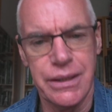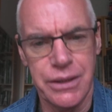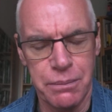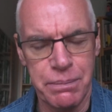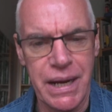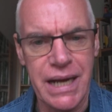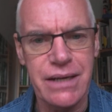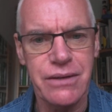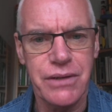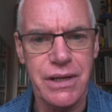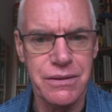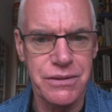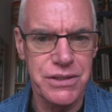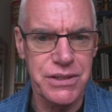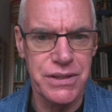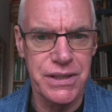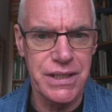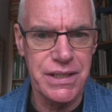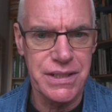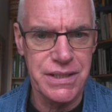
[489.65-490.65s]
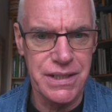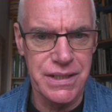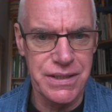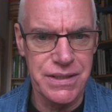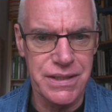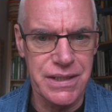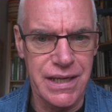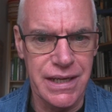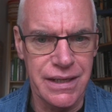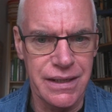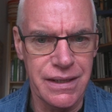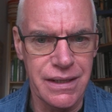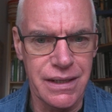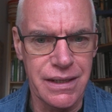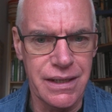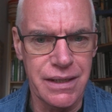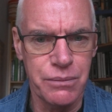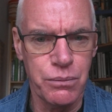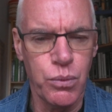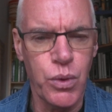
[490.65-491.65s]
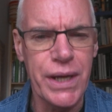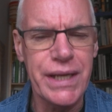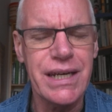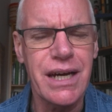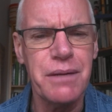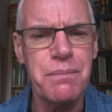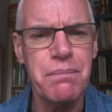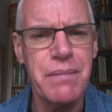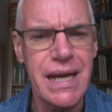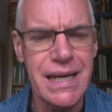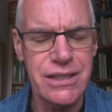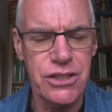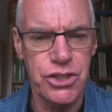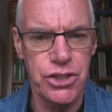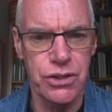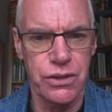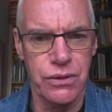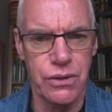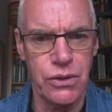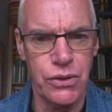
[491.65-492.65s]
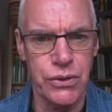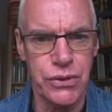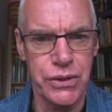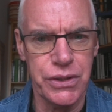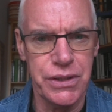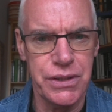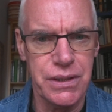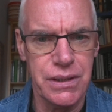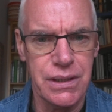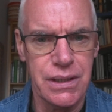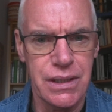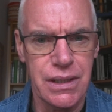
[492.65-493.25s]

background to this is then, when I met John Lloyd,